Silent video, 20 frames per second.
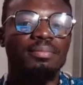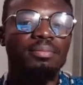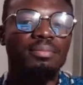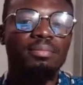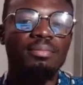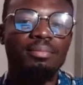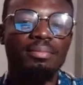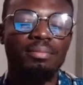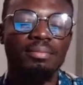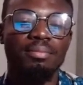
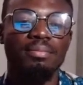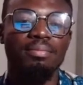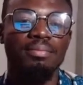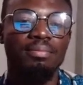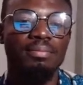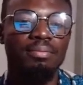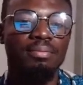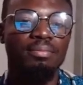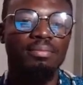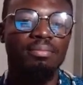
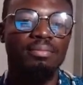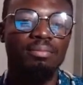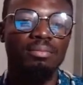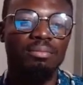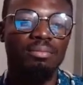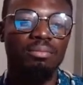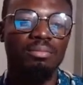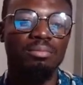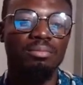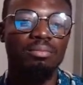
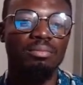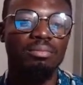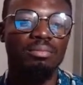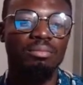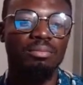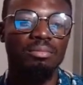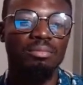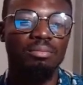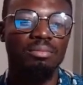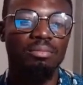
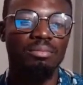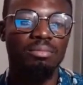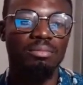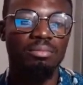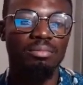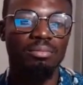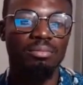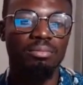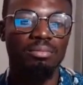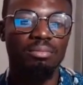
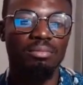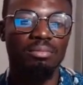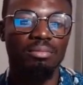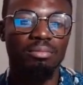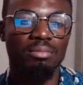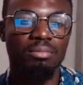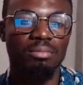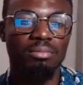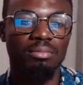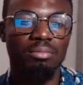
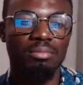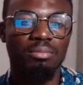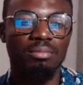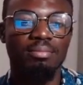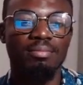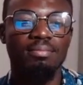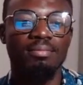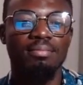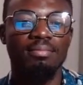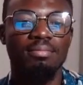
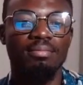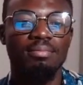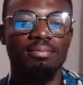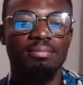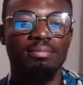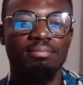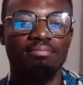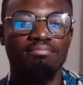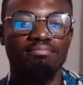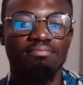
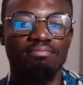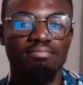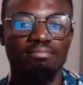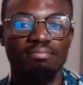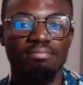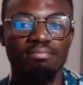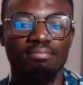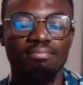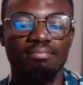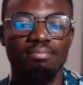
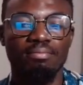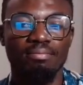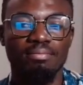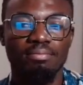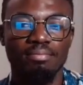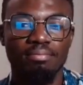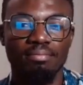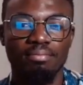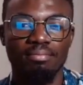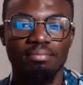
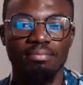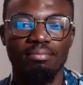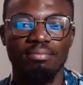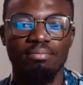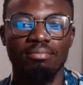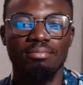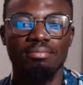(silent)